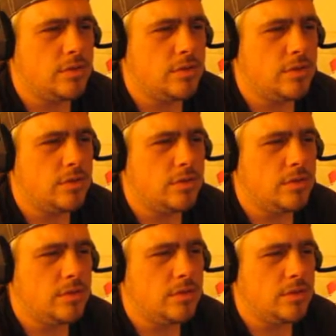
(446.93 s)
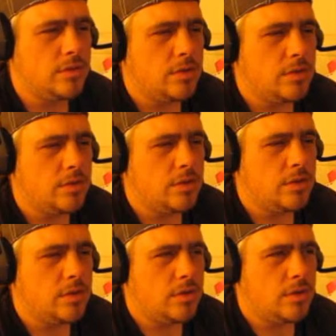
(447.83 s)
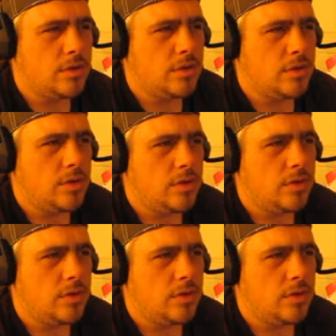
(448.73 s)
Nothing is said.